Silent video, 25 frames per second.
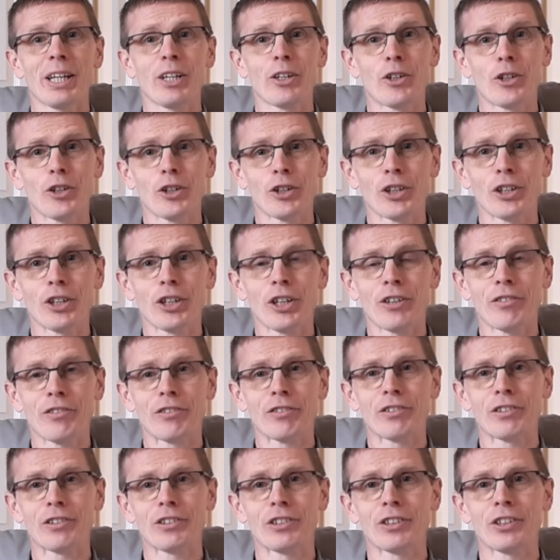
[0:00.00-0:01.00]
good enough
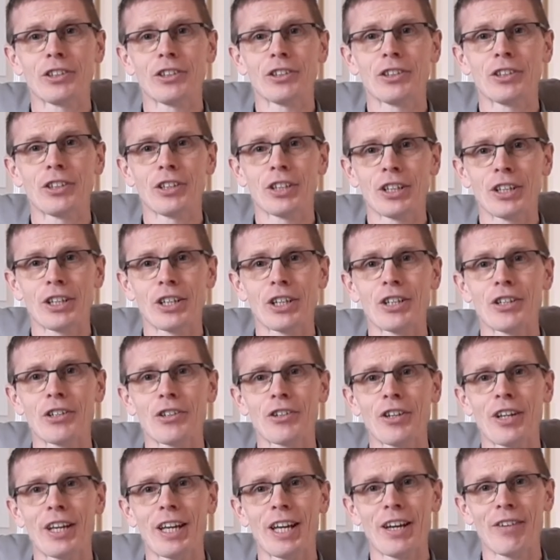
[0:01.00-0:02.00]
to get
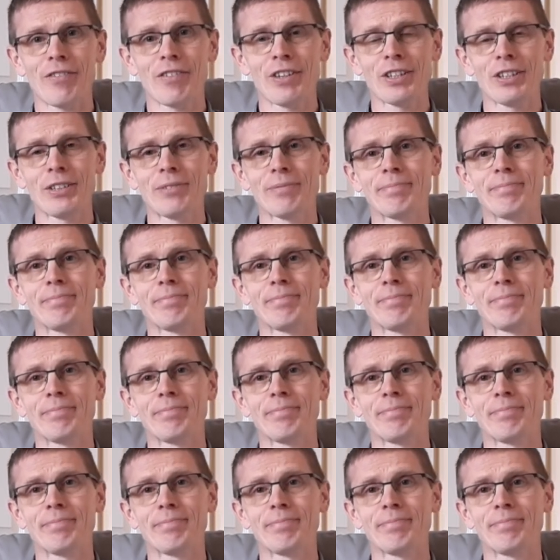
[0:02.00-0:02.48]
into heaven?